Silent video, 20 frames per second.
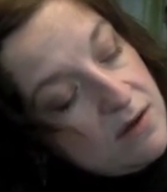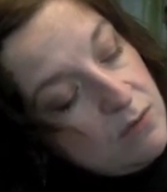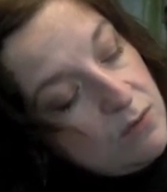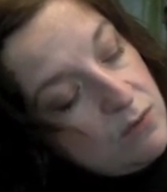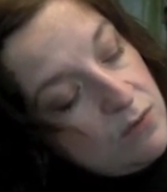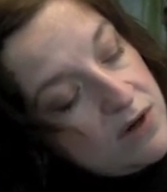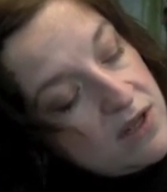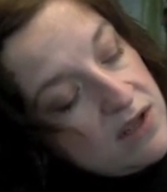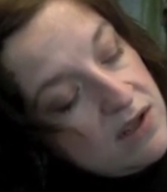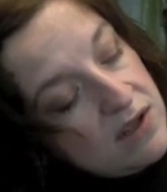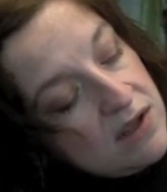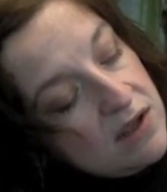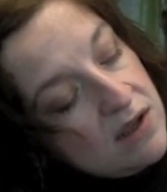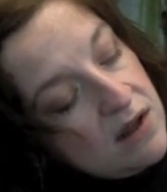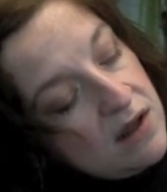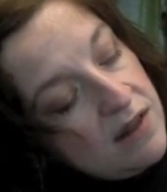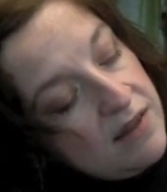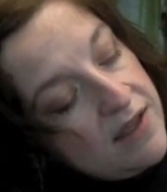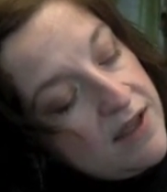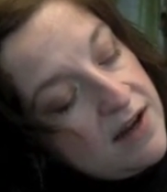what do you
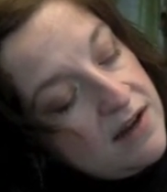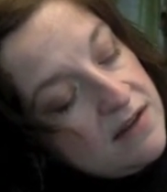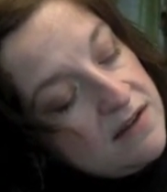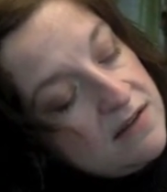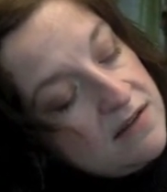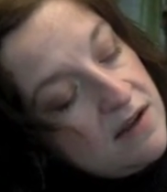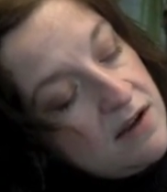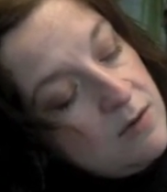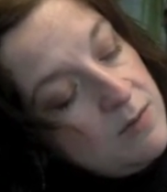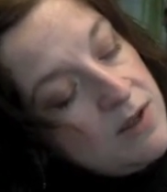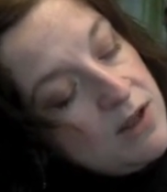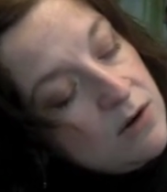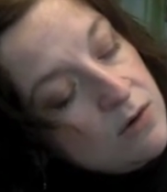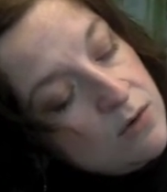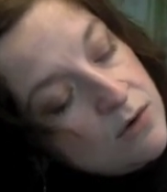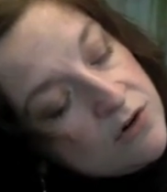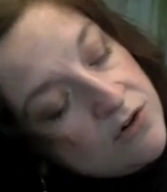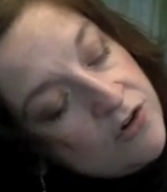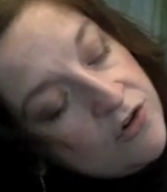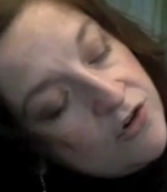call that, a centimeter
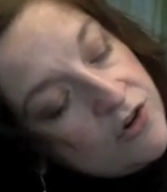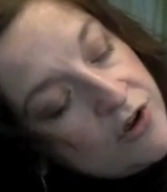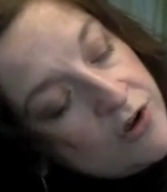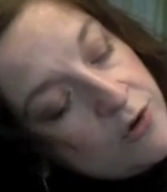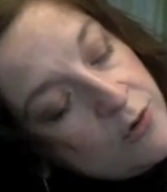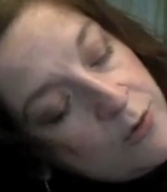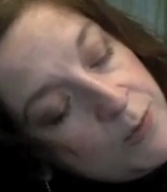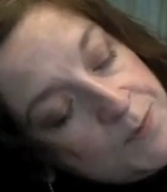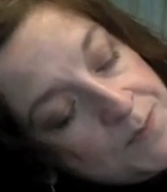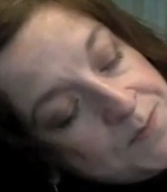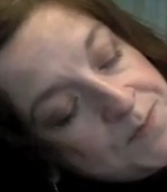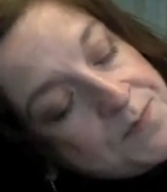or so,